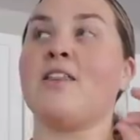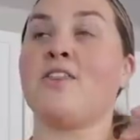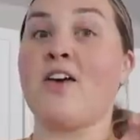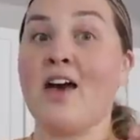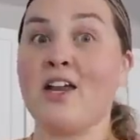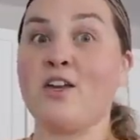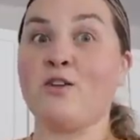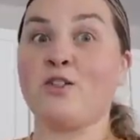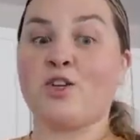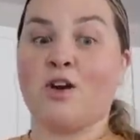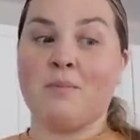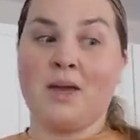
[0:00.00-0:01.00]
then you
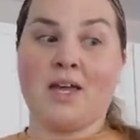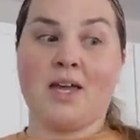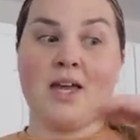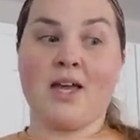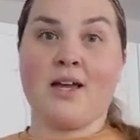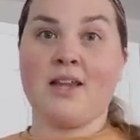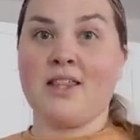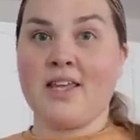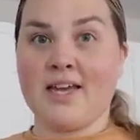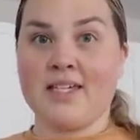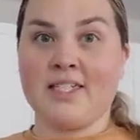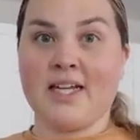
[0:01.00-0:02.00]
start making
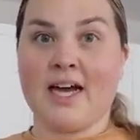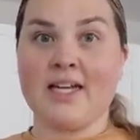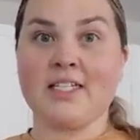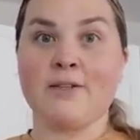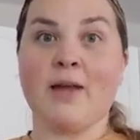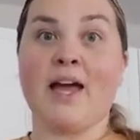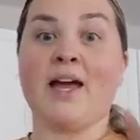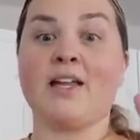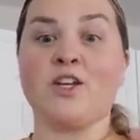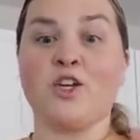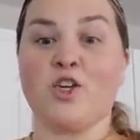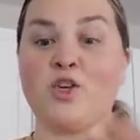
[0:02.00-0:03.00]
the insides,
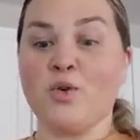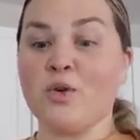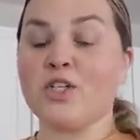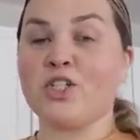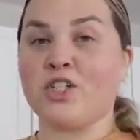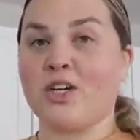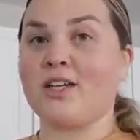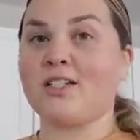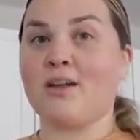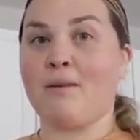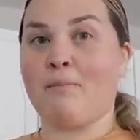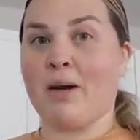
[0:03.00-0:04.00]
and you're
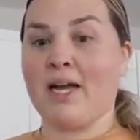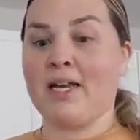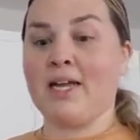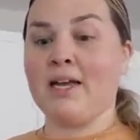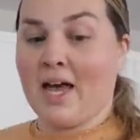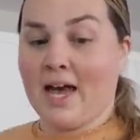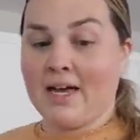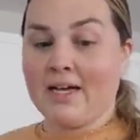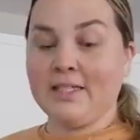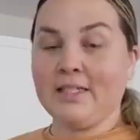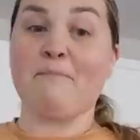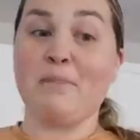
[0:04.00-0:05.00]
just combining
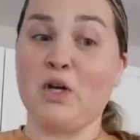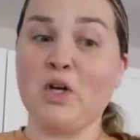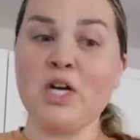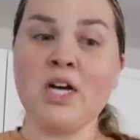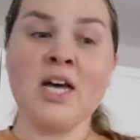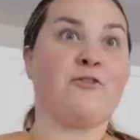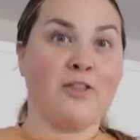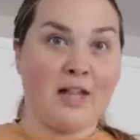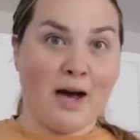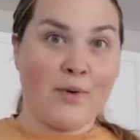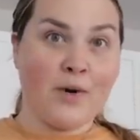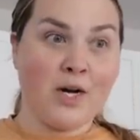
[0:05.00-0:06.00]
eggs, milk,
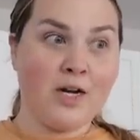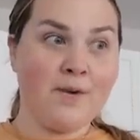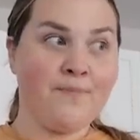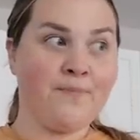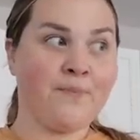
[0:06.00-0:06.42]
flour,